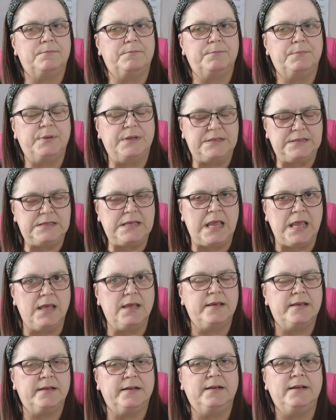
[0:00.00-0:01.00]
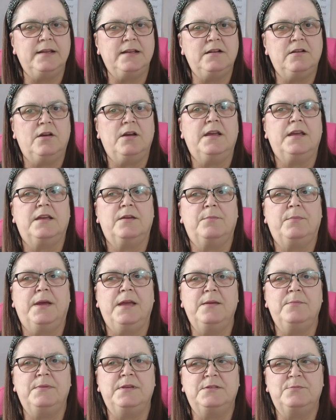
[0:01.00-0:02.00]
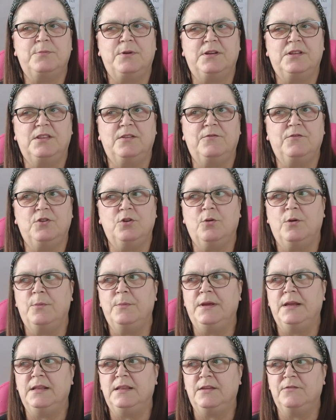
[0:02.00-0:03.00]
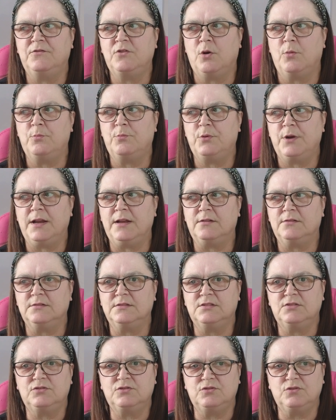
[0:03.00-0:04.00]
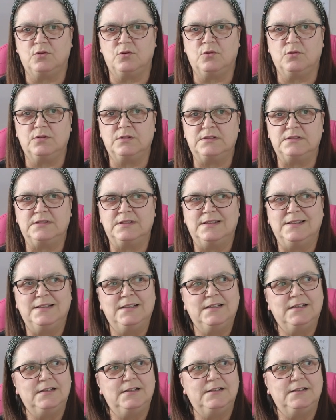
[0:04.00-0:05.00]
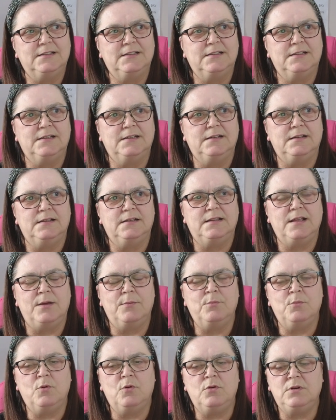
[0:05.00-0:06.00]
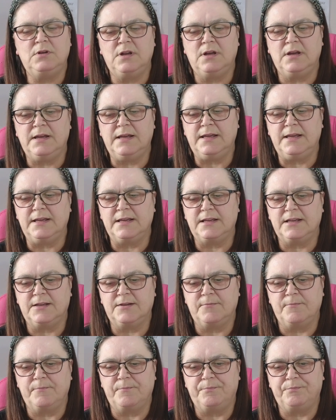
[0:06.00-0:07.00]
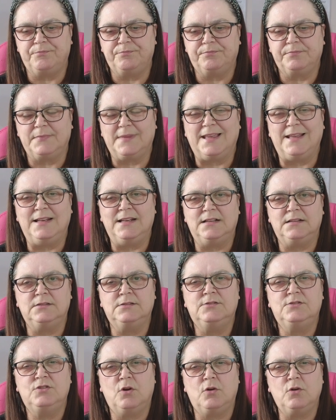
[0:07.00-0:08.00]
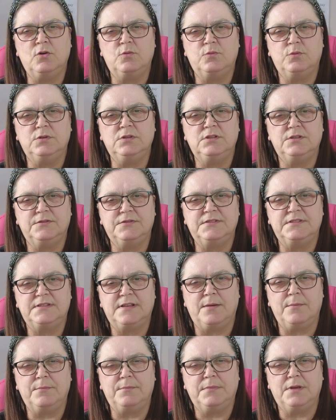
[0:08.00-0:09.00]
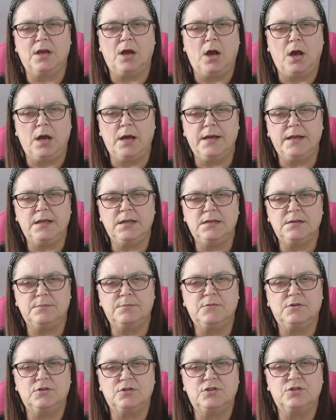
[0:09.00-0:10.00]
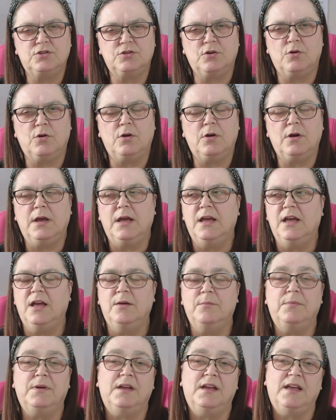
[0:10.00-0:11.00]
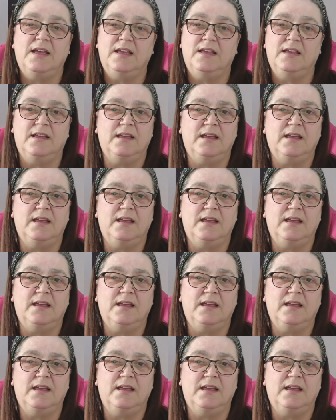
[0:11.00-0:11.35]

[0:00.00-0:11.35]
particularly like baby's breath, if you know what I mean. They've got brown stalks. They're more like a little dogwood of some kind. I'm not sure, but